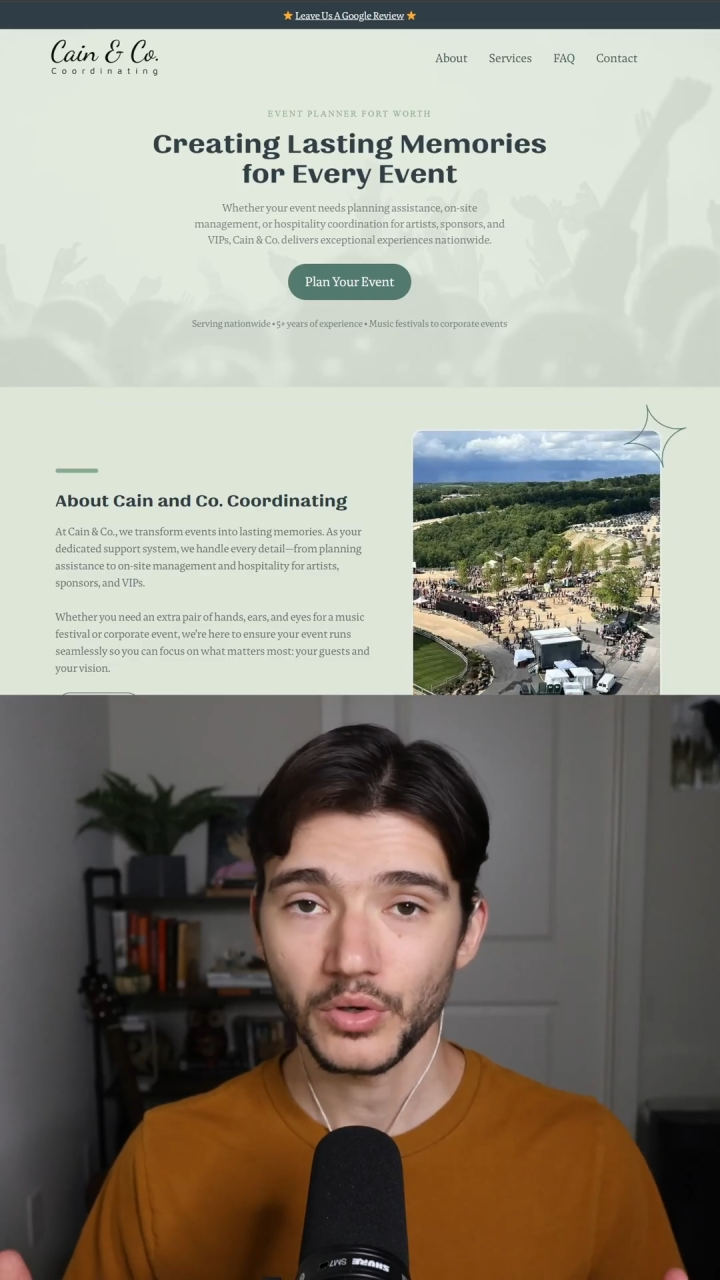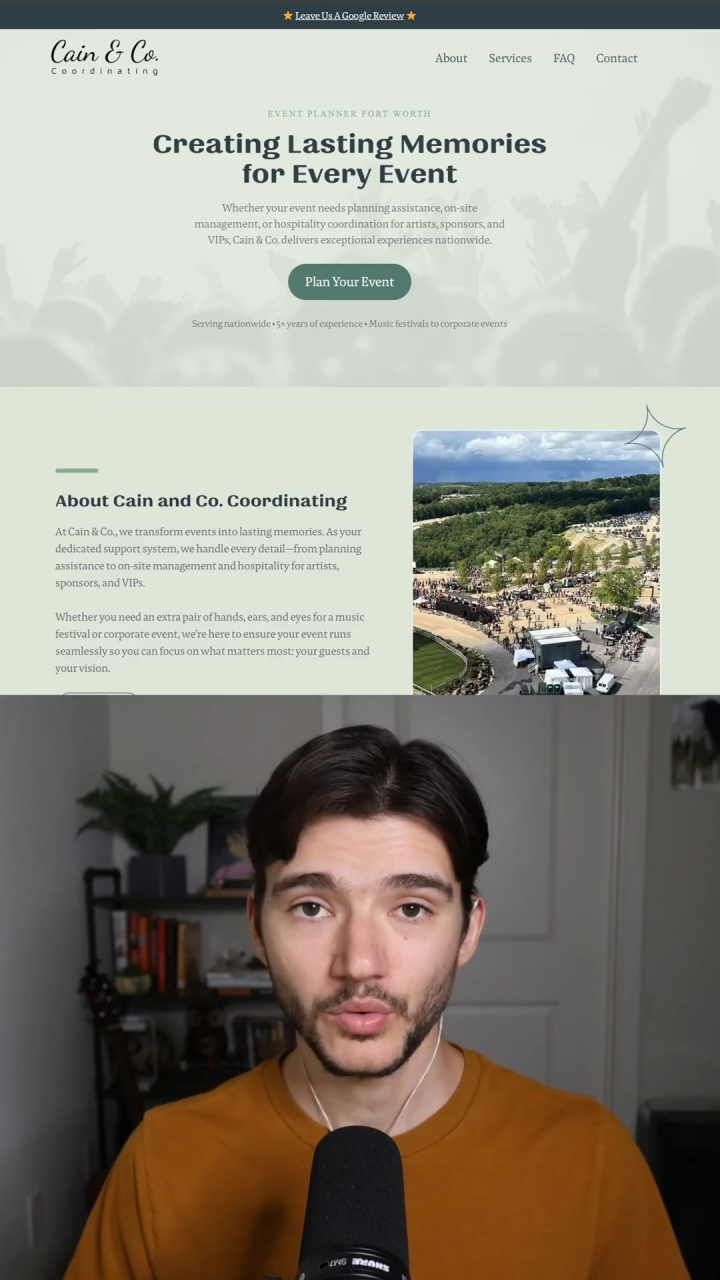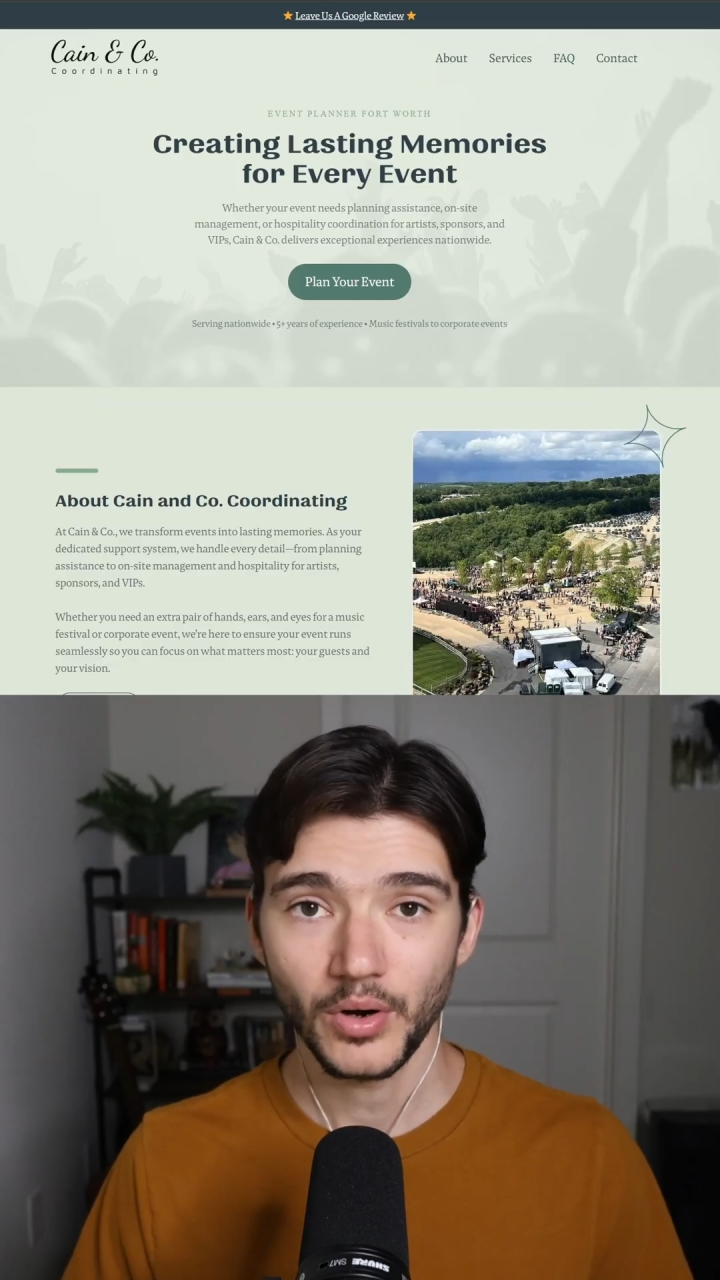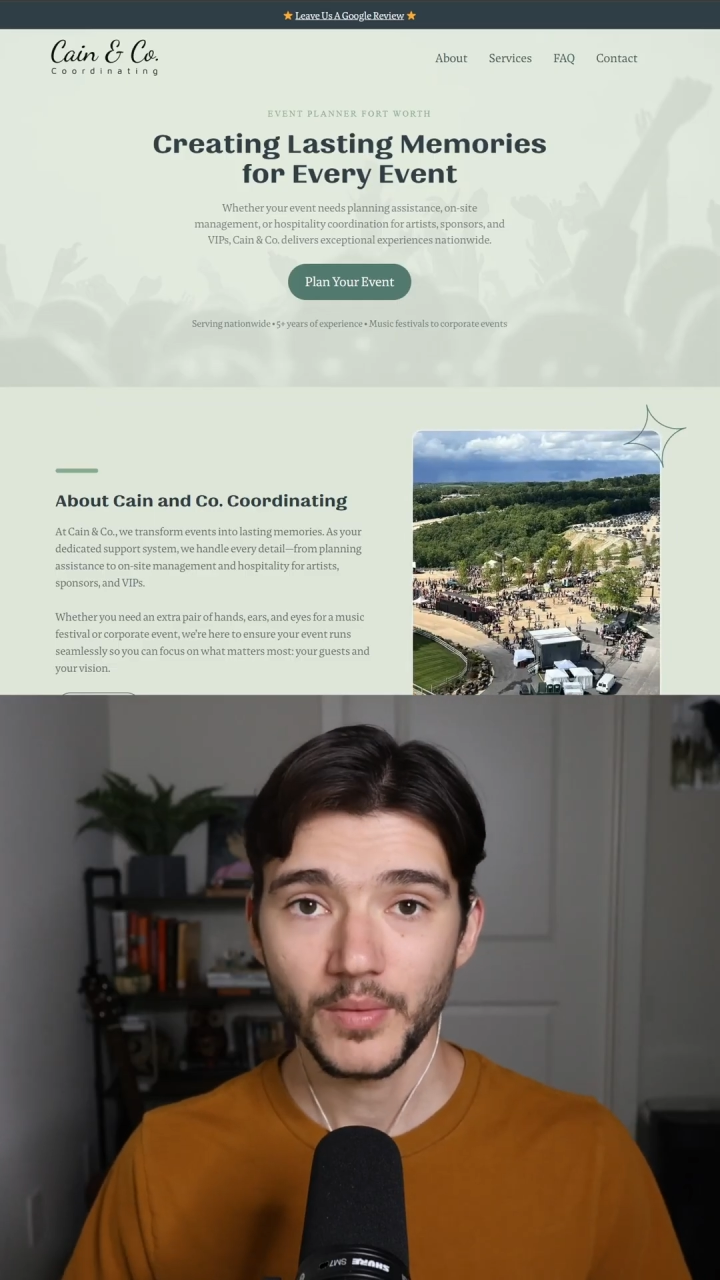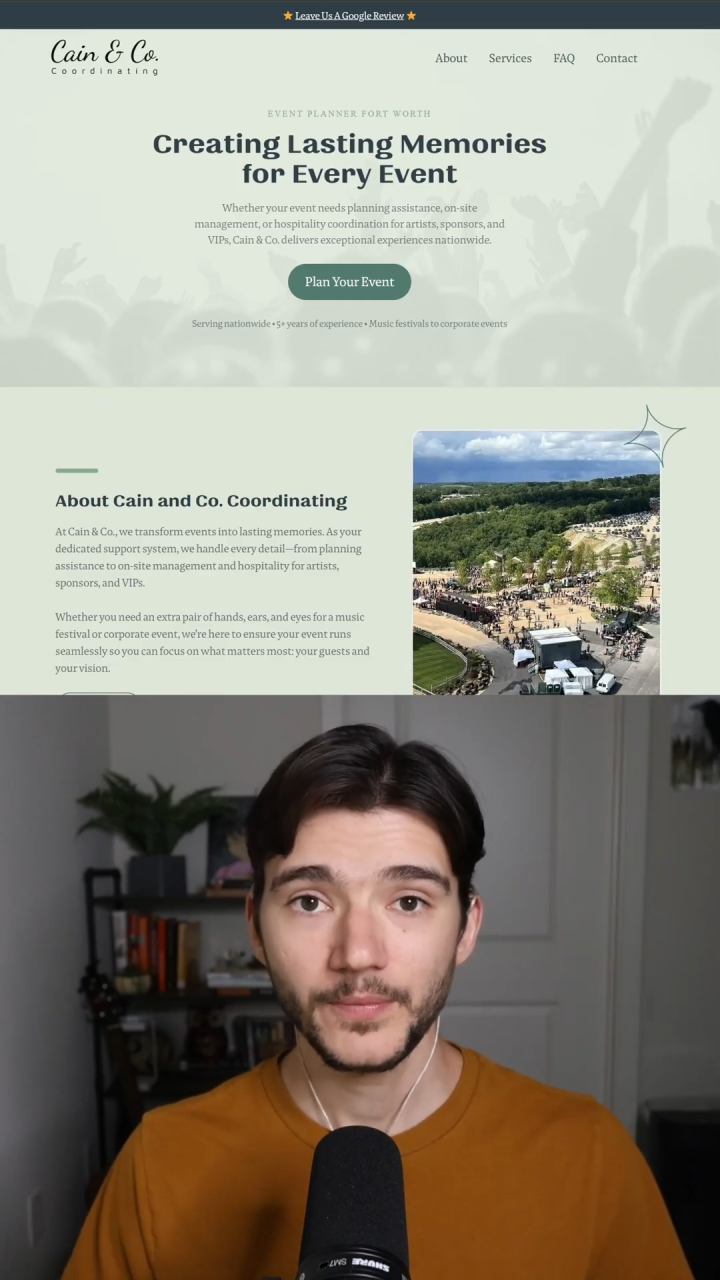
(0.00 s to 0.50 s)

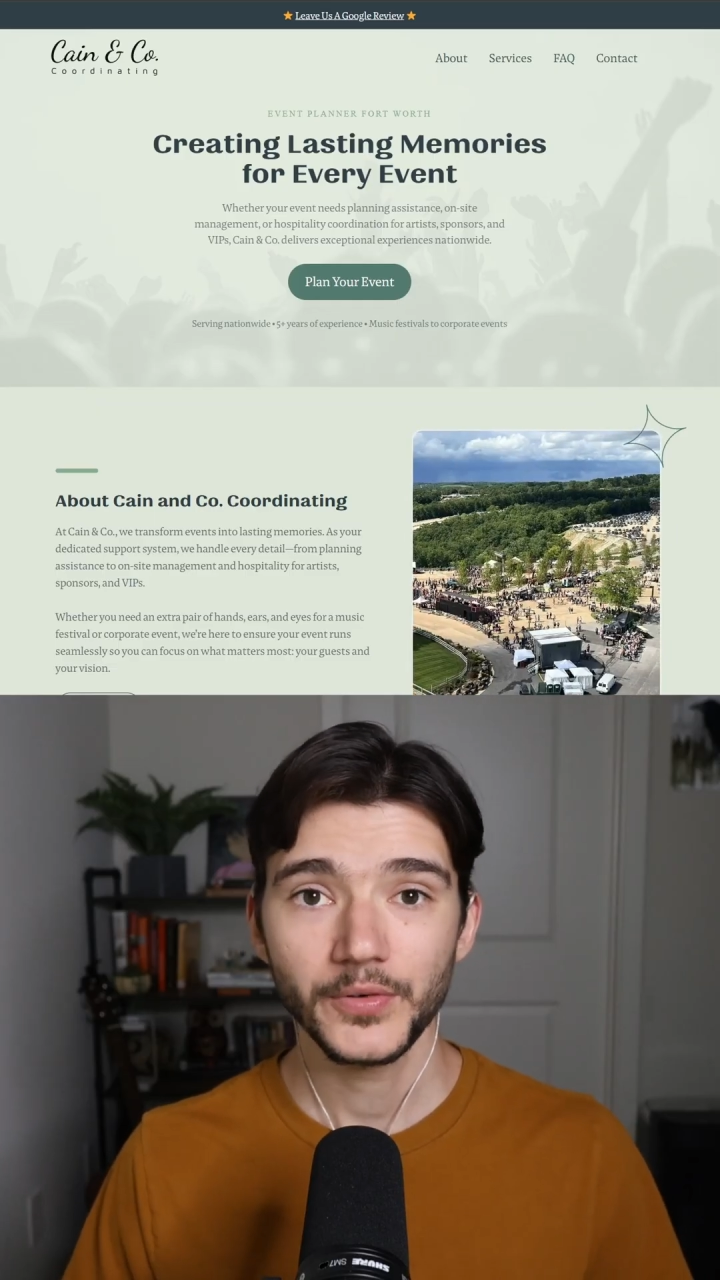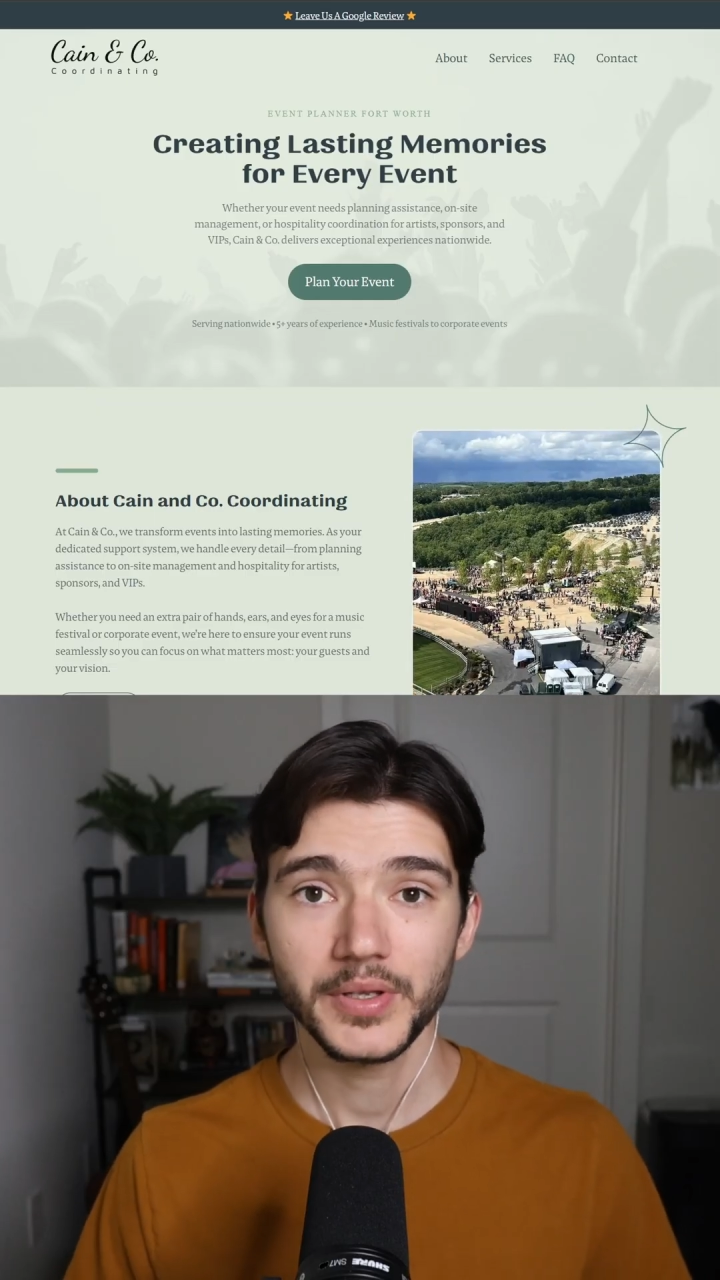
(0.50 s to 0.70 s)
Chrome for